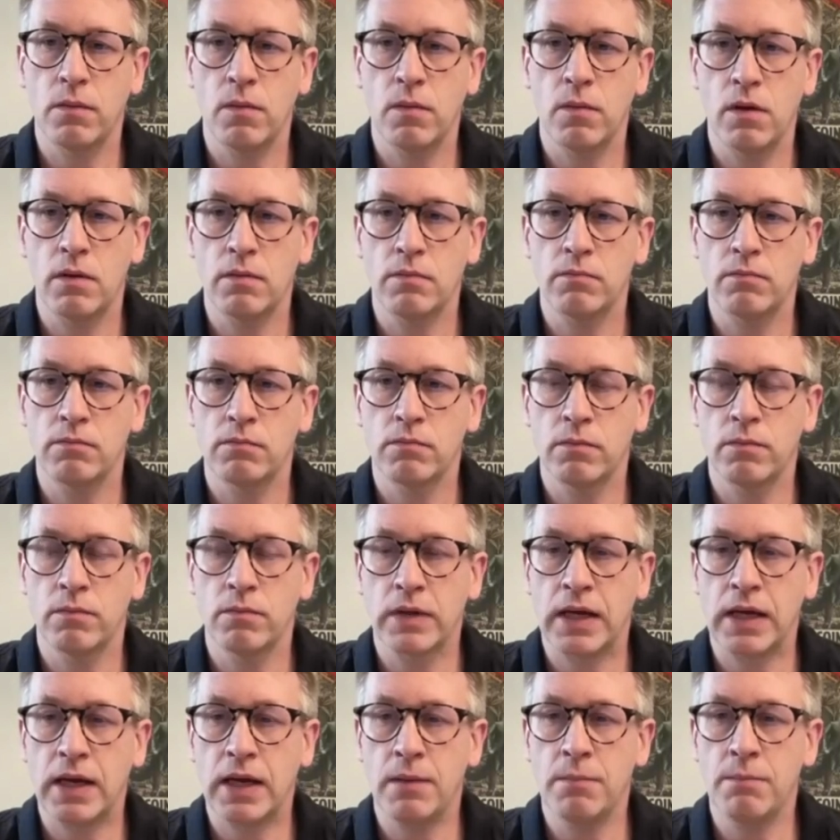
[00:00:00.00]

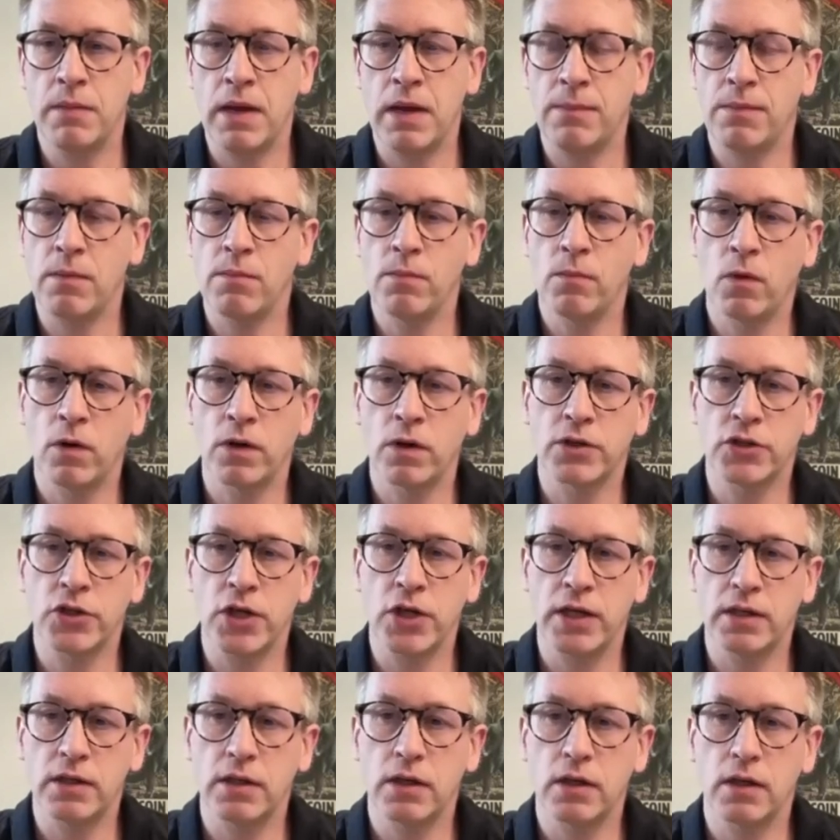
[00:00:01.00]
uh, maybe more
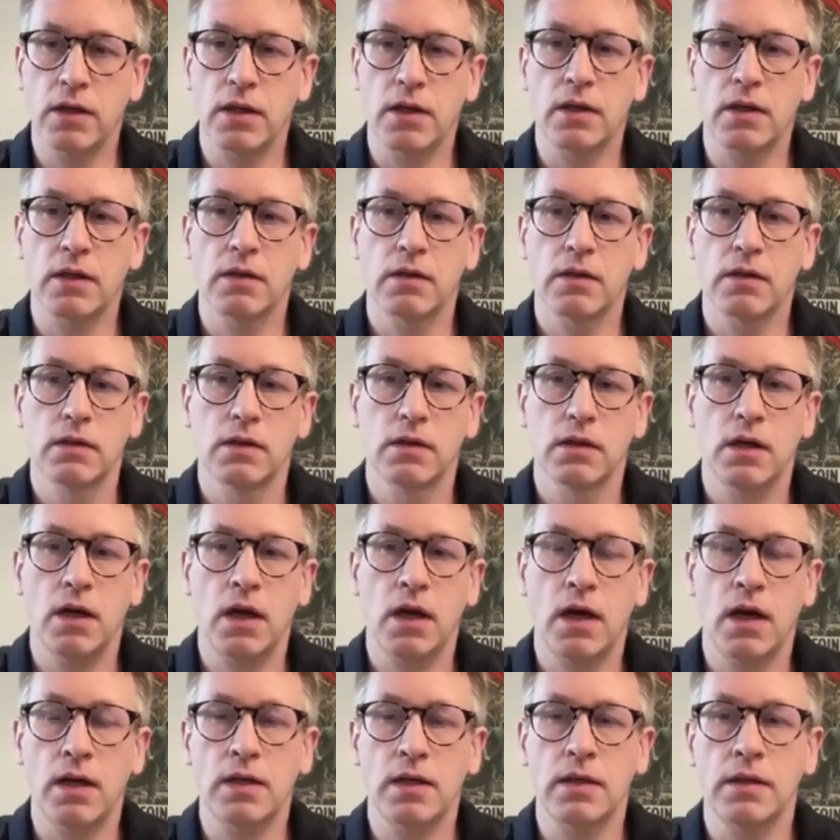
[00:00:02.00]
generally
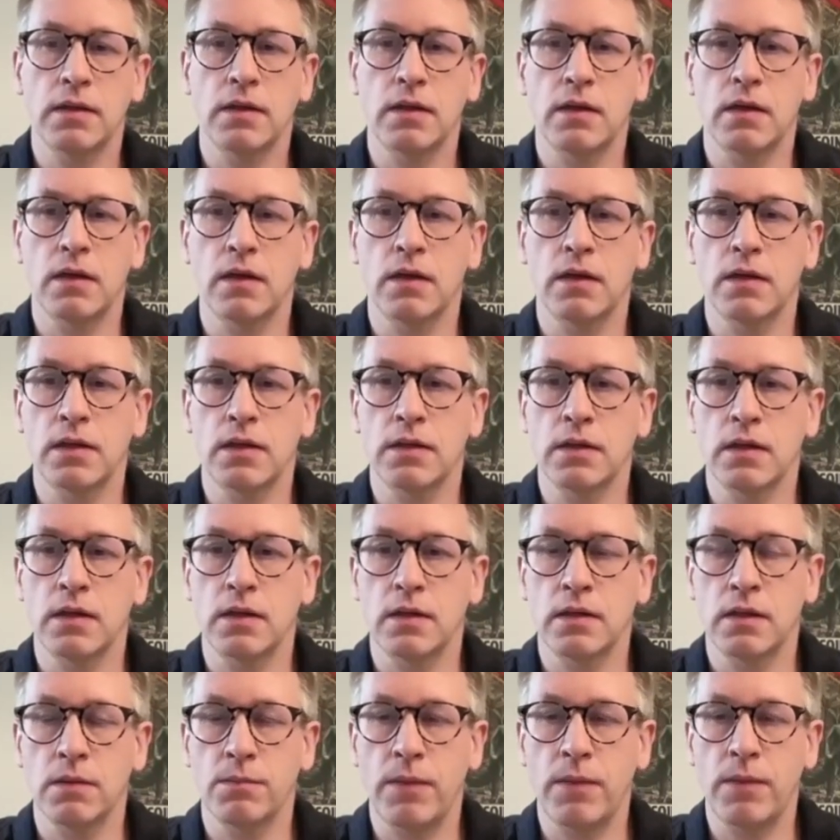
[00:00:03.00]
uh, in the in the
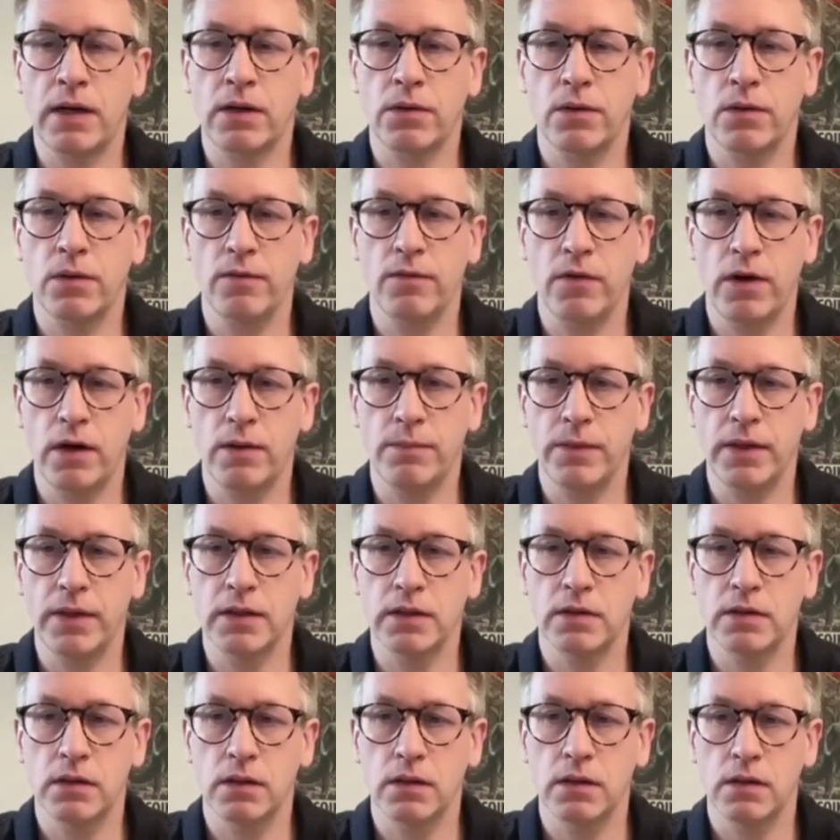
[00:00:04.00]
in the macro
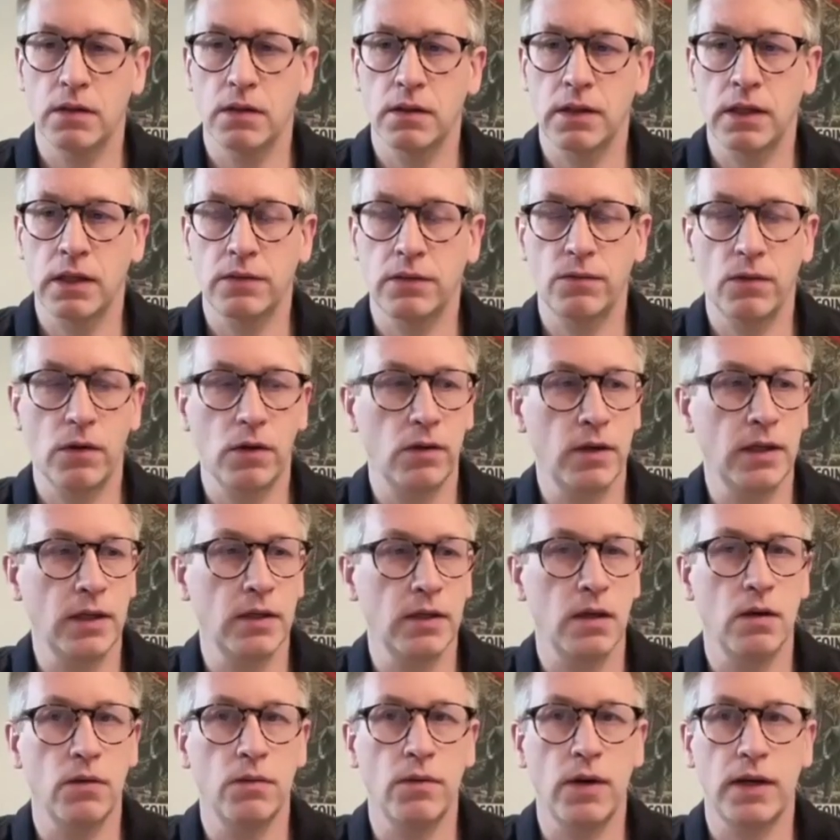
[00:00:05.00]
environment that we're
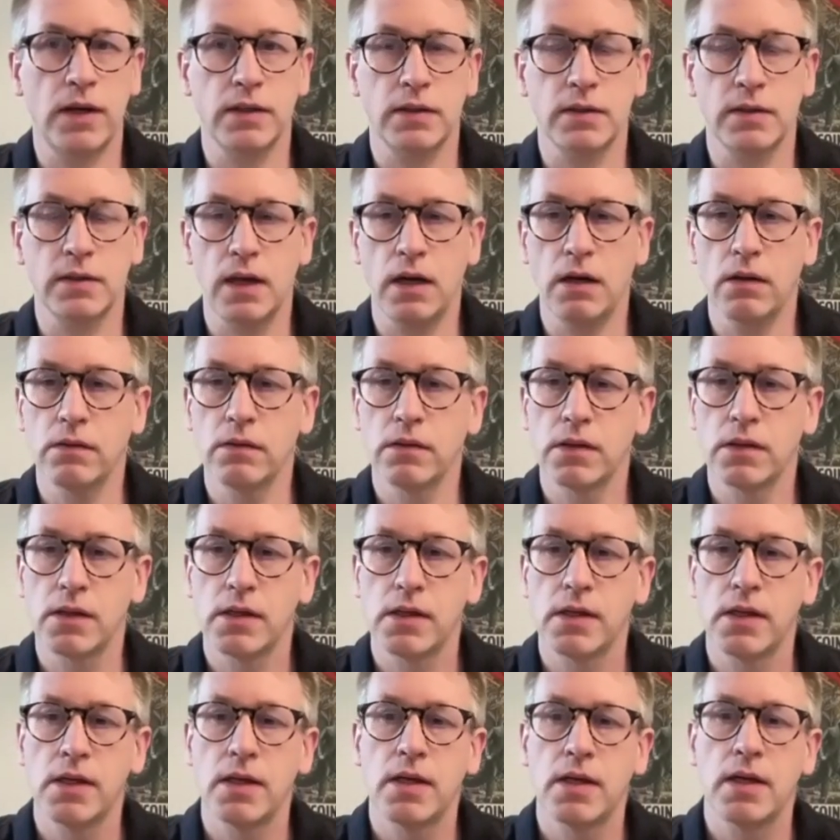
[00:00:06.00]
in right now.
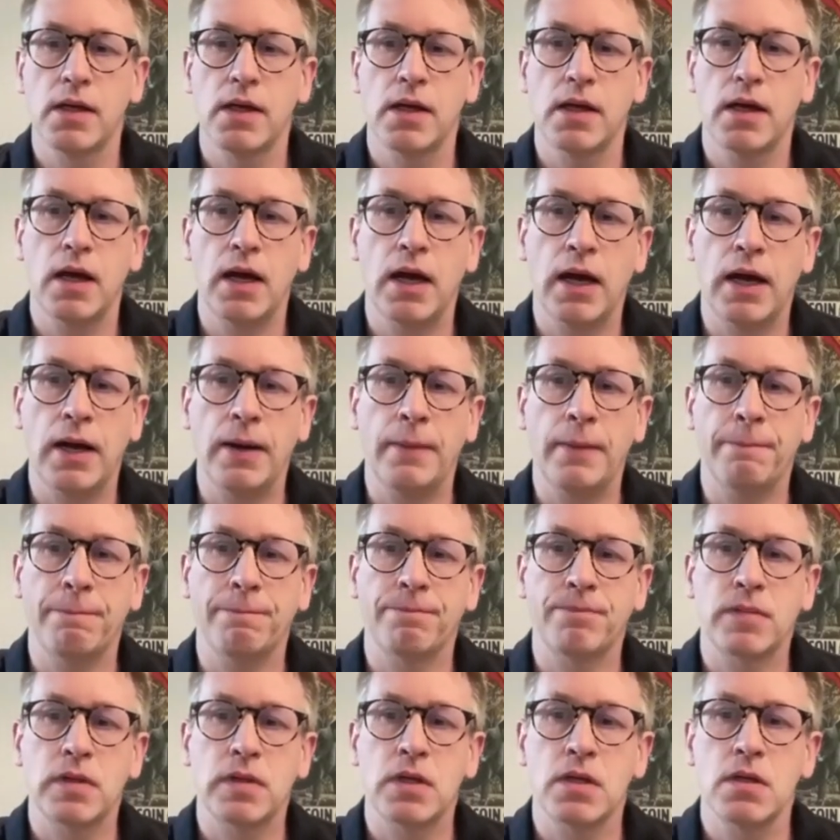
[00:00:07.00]

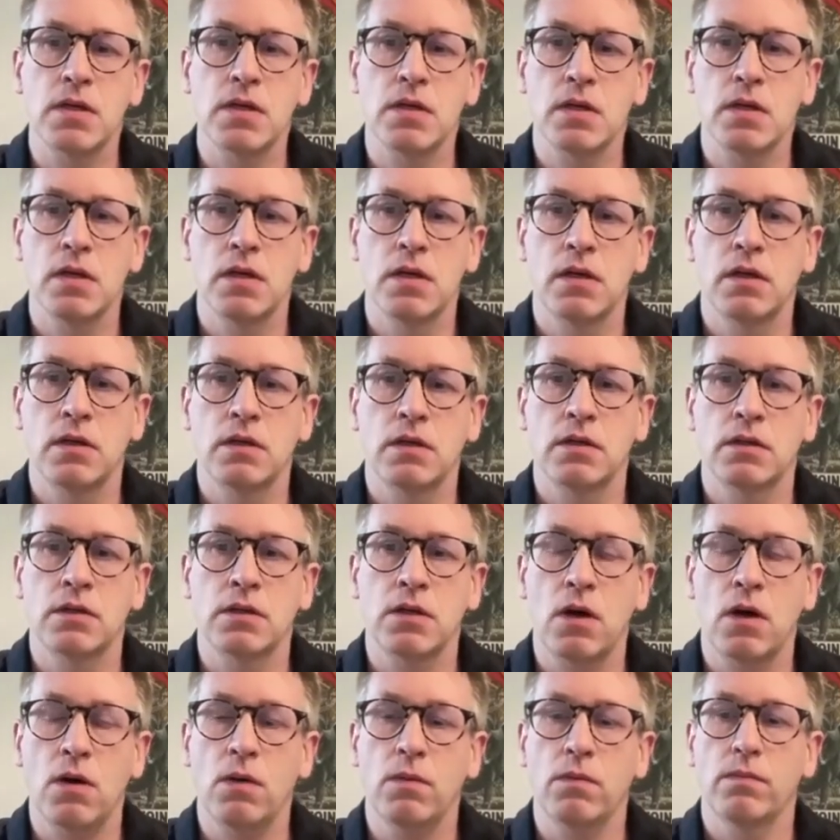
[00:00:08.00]
Um,
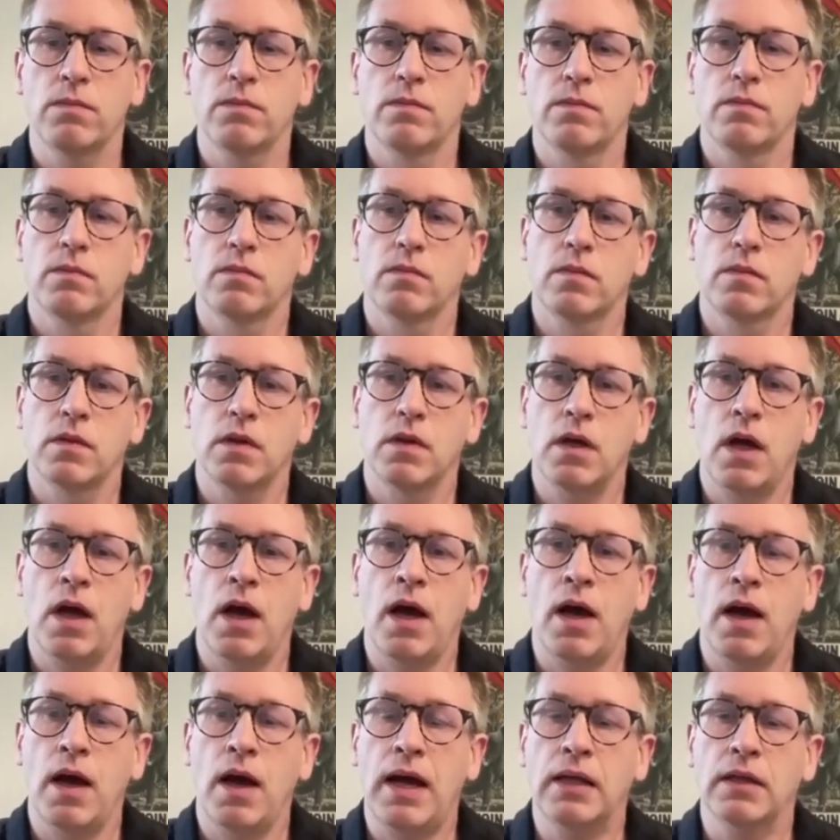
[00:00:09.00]
so
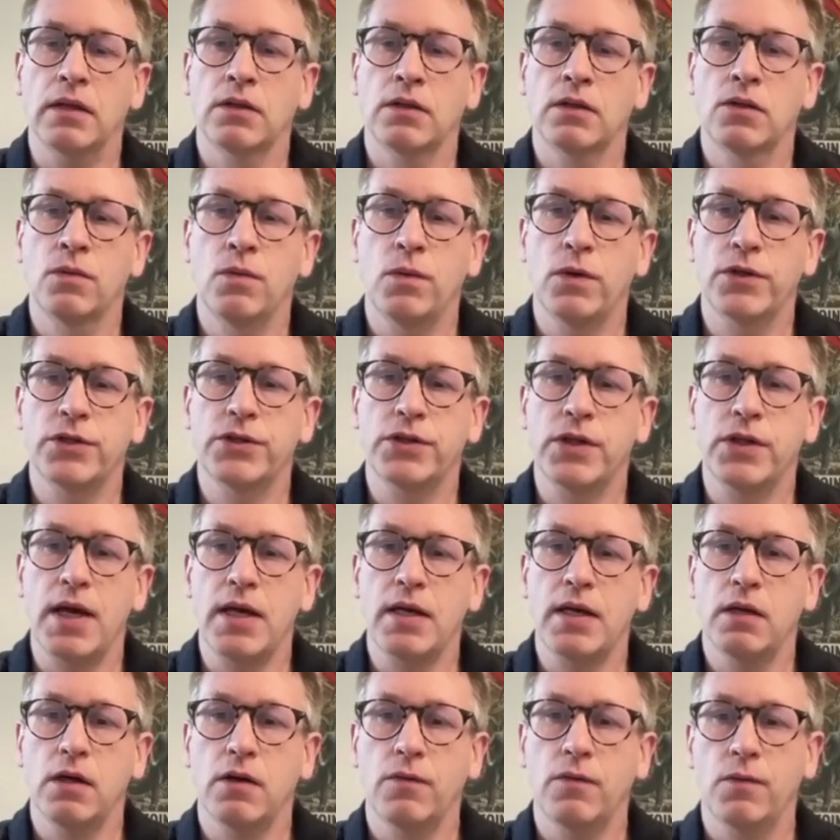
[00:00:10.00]
uh, towards the
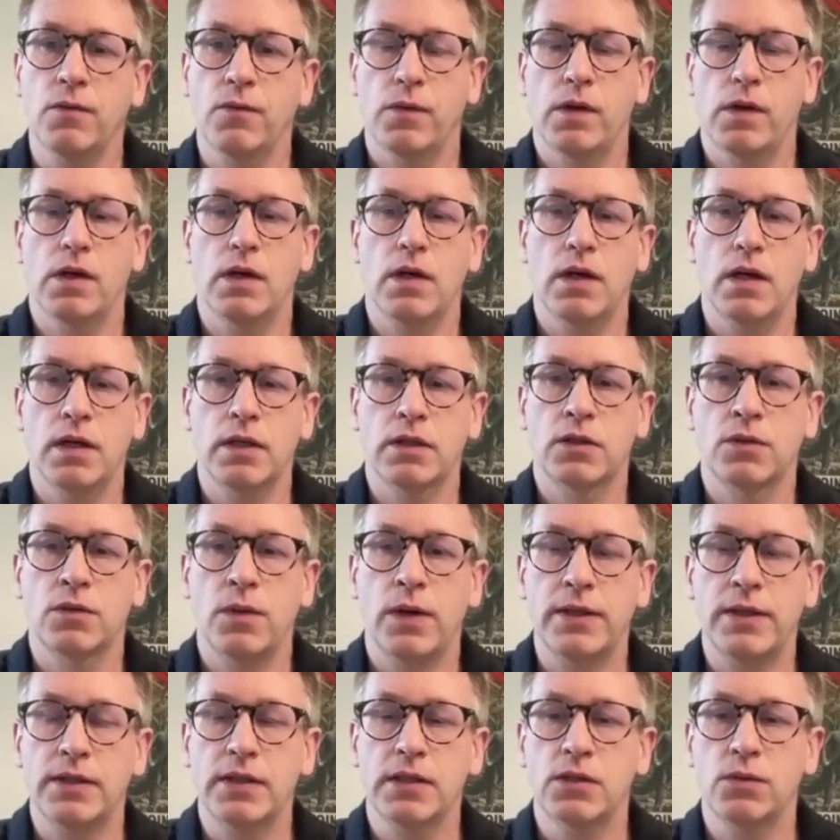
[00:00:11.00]
end of
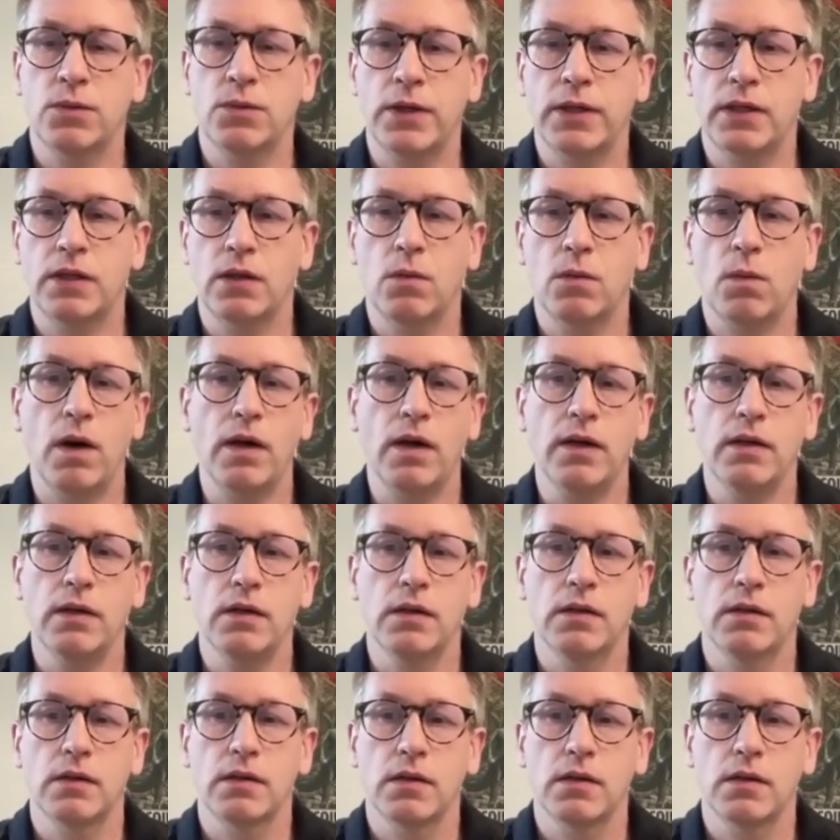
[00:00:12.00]
2021,